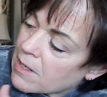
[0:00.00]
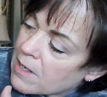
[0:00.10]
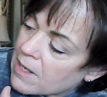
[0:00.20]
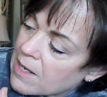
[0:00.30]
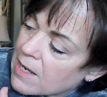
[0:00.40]

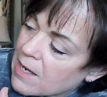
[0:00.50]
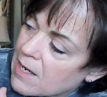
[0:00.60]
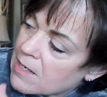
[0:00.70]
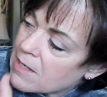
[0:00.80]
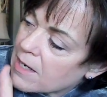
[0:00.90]

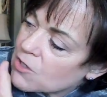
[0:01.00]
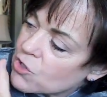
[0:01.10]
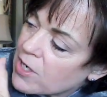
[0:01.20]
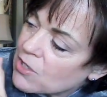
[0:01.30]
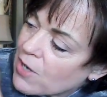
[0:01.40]
and I
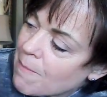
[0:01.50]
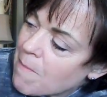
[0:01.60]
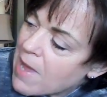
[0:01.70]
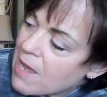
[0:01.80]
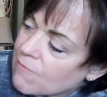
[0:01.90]

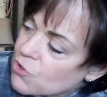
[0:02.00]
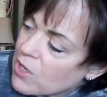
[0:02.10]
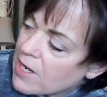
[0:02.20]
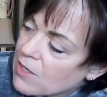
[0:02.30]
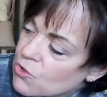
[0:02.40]
may have
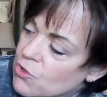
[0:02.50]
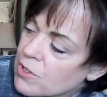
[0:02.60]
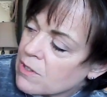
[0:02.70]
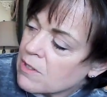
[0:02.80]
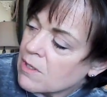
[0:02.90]

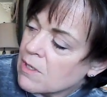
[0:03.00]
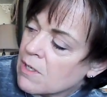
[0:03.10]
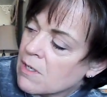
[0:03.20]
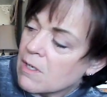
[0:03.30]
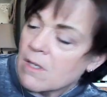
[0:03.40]
changed
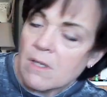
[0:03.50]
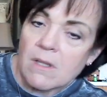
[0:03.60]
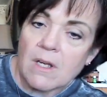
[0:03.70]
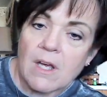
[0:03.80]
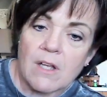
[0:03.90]

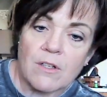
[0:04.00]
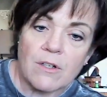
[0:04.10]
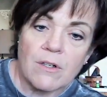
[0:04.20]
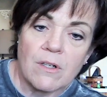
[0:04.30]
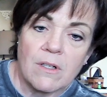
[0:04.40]
the
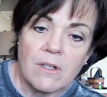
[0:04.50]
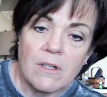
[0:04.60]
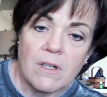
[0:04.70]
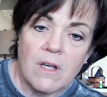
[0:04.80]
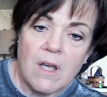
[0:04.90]
color
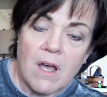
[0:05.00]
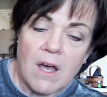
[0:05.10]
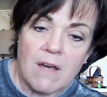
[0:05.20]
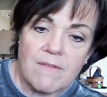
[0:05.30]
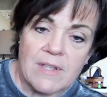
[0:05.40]

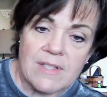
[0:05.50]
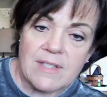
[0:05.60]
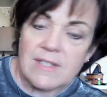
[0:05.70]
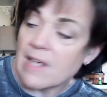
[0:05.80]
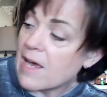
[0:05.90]
of the
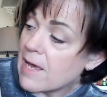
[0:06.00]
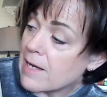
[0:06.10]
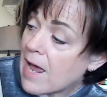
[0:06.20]
sign.